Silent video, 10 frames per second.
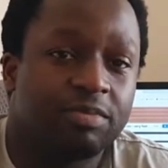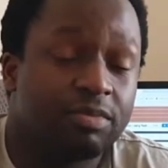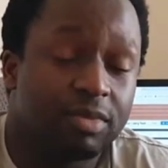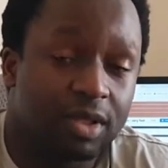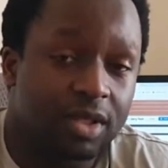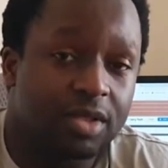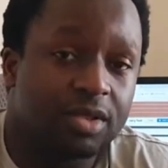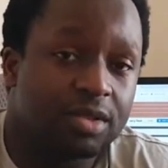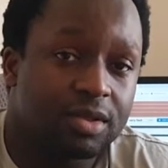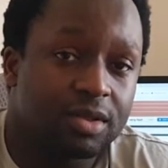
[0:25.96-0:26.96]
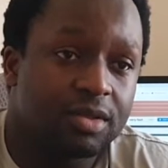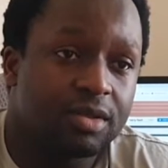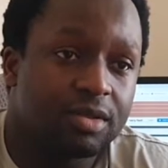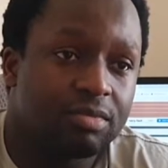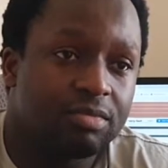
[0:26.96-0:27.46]

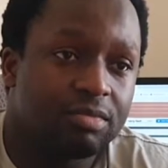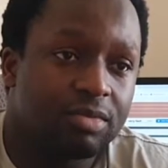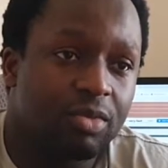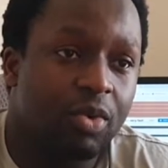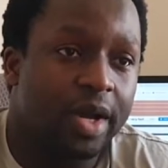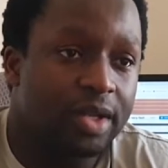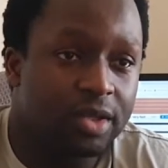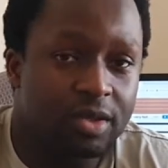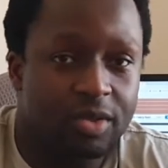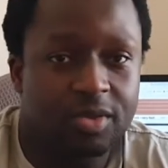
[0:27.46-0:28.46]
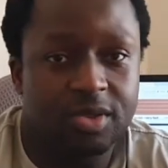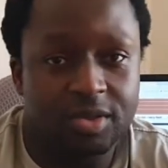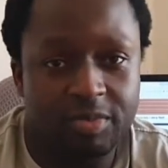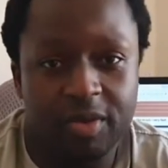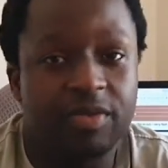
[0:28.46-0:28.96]
it's widely used. It's
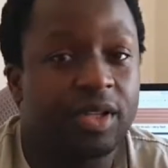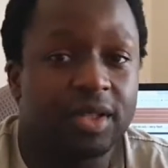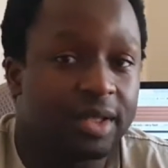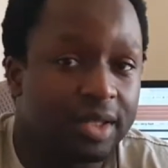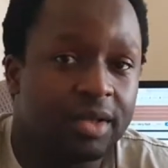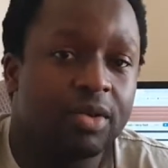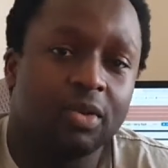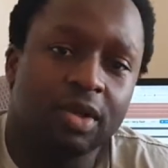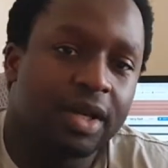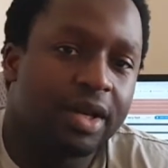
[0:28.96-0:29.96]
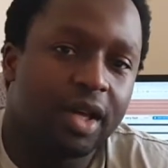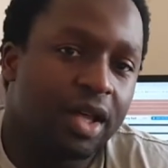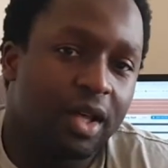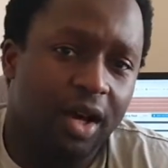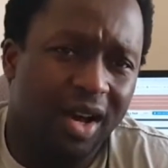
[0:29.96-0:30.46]
perfectly legal.
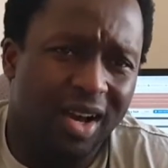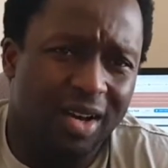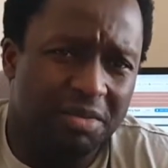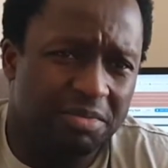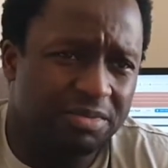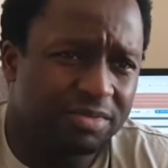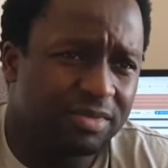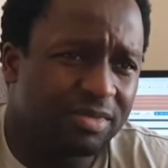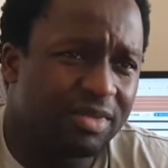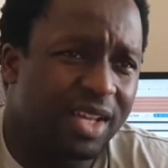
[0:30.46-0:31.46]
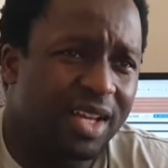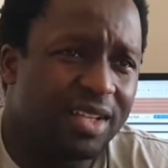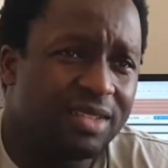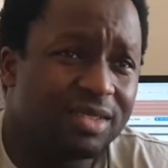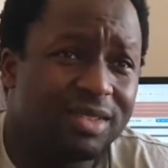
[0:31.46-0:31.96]
Um,
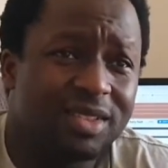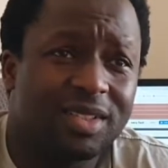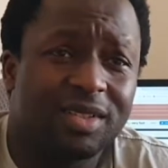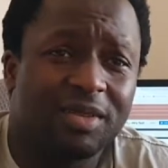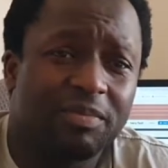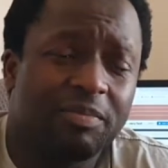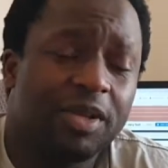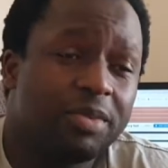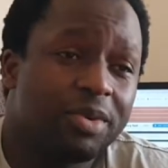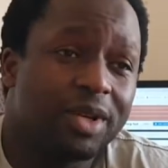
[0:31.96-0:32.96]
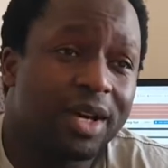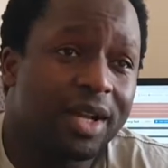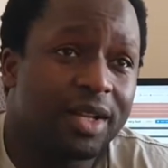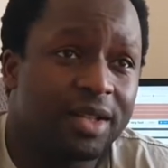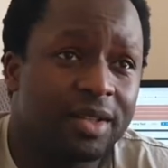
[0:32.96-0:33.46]
and people kind
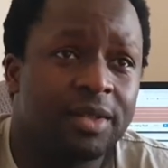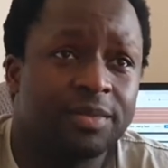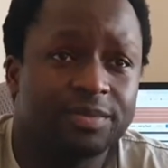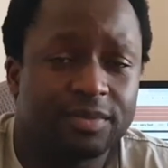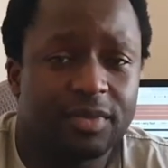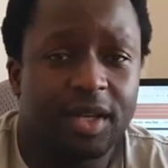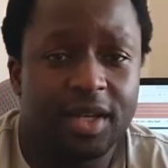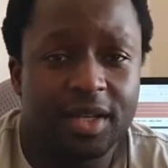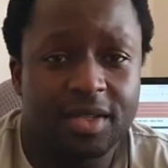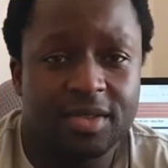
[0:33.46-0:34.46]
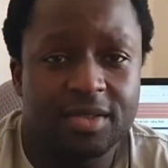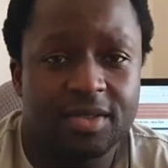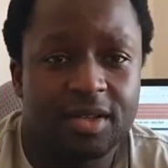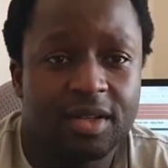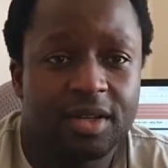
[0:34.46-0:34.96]
of, I guess,
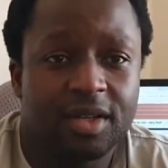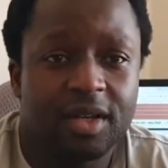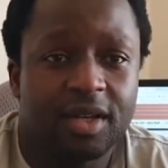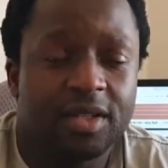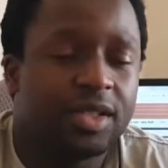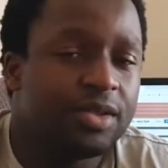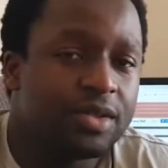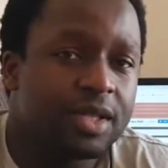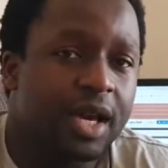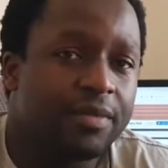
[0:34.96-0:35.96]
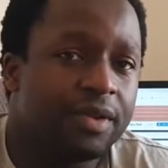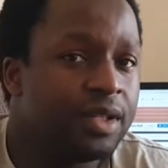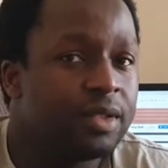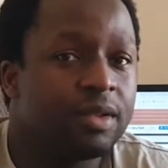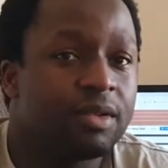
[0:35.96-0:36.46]
they use caffeine
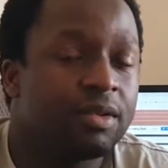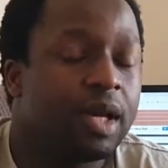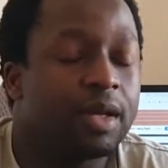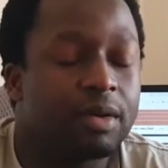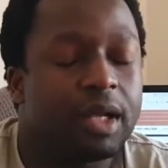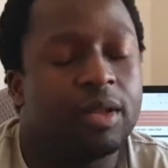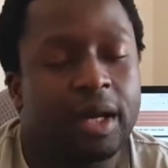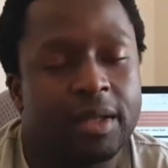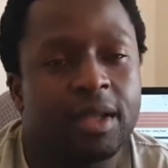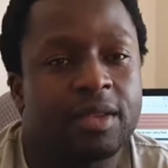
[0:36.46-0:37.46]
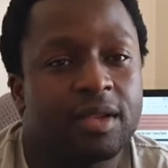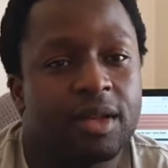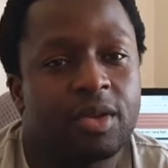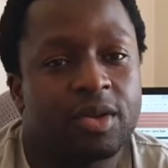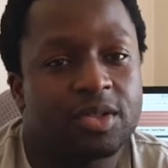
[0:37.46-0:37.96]
in like I think a
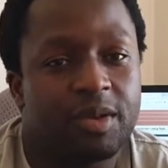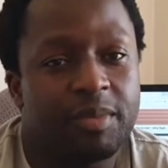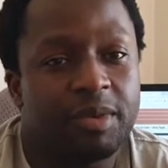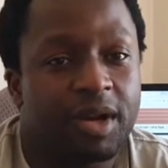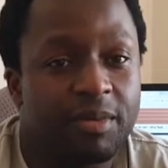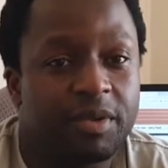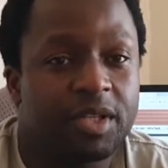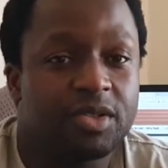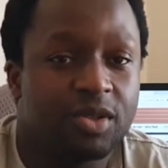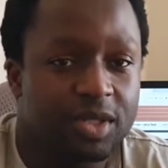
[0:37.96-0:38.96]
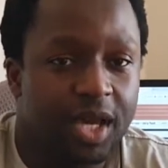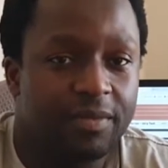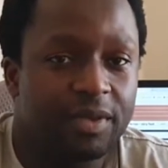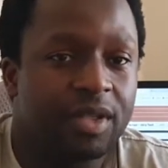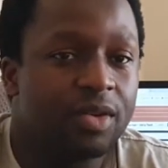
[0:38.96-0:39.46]
lot of supplement companies use
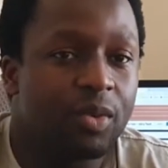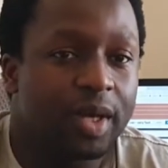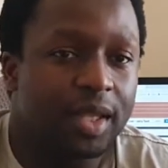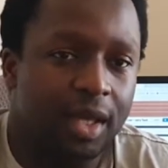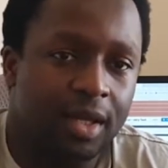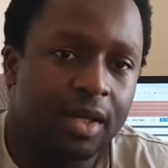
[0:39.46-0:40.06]
caffeine in a way that